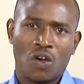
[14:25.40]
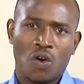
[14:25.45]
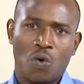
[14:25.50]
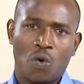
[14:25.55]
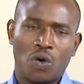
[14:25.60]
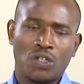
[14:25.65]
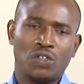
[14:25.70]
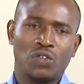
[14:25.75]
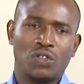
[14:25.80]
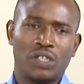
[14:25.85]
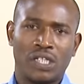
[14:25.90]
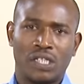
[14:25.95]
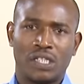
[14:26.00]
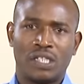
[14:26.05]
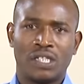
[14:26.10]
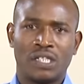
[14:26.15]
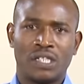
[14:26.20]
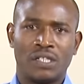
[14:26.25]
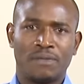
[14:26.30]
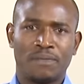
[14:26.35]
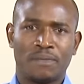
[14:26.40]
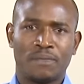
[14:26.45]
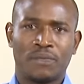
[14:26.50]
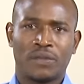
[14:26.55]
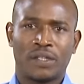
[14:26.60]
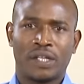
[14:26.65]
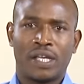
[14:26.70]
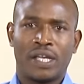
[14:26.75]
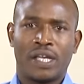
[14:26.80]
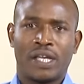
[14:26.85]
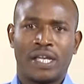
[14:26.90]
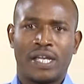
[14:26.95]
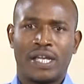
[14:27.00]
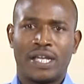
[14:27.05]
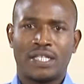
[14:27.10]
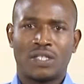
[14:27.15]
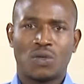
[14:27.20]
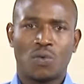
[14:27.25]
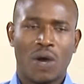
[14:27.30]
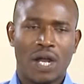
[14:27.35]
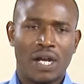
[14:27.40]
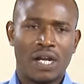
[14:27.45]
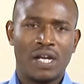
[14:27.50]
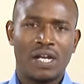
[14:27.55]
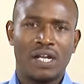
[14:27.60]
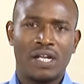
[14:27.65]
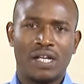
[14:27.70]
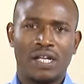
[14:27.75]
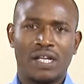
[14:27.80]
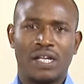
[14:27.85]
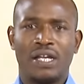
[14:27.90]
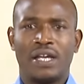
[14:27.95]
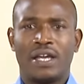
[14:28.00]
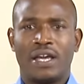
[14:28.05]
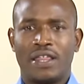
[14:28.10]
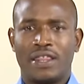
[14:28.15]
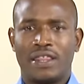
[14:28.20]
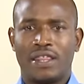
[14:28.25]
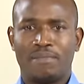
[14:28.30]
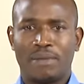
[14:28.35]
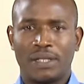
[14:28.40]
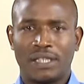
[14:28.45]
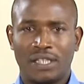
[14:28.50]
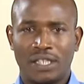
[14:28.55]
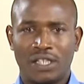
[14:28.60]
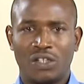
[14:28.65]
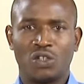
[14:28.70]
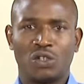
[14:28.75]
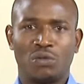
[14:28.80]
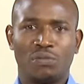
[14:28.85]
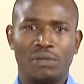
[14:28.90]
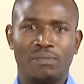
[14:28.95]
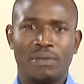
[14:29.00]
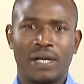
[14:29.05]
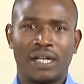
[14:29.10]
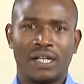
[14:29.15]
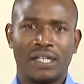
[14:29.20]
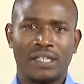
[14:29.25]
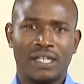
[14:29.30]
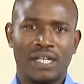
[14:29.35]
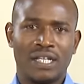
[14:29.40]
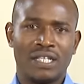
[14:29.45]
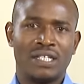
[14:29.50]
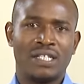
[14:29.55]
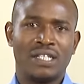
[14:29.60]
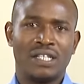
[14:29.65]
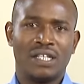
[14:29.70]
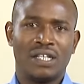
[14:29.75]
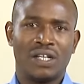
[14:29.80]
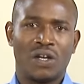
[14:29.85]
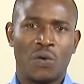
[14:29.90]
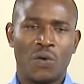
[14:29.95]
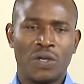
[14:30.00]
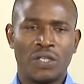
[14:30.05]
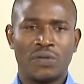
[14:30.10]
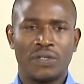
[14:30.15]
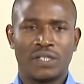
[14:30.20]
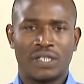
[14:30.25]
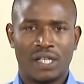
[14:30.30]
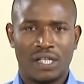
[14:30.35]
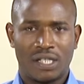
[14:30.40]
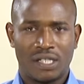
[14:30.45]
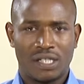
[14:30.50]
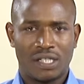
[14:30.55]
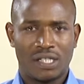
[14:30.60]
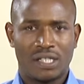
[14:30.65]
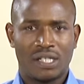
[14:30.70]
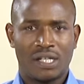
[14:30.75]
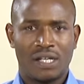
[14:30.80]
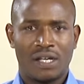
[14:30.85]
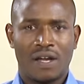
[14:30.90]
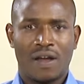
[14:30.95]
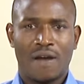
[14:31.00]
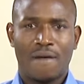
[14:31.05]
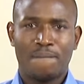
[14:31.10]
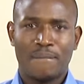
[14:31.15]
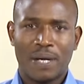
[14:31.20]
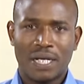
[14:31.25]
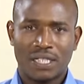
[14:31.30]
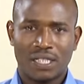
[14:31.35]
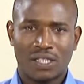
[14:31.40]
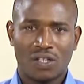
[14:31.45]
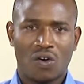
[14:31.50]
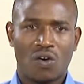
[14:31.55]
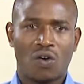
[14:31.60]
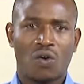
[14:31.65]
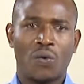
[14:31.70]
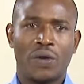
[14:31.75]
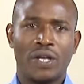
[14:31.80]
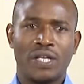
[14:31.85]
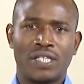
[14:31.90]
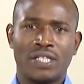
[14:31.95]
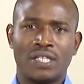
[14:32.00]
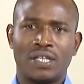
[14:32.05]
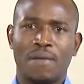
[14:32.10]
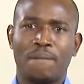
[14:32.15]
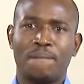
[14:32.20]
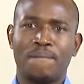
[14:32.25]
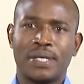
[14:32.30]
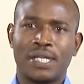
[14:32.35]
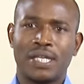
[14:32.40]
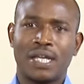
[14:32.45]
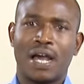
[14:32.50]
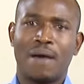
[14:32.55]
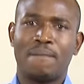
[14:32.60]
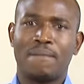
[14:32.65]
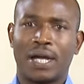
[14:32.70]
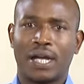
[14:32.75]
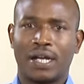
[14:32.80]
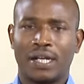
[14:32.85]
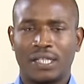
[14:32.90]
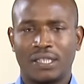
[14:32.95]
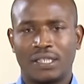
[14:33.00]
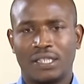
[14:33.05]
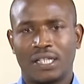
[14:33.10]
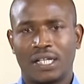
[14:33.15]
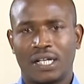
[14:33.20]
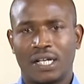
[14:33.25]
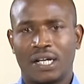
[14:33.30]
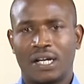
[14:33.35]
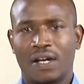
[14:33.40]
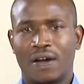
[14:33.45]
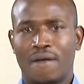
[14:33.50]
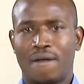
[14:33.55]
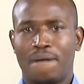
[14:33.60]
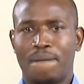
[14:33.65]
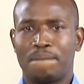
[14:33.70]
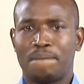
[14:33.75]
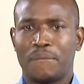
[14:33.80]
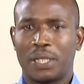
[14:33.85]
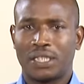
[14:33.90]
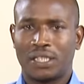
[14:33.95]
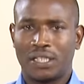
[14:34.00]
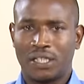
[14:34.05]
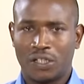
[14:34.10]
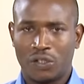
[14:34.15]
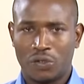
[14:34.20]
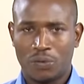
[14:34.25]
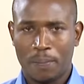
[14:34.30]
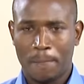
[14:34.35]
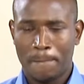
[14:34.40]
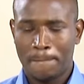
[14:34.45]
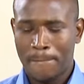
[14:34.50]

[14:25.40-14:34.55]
what you need is one, the material to be magnetized, which we said must always be a magnetic material.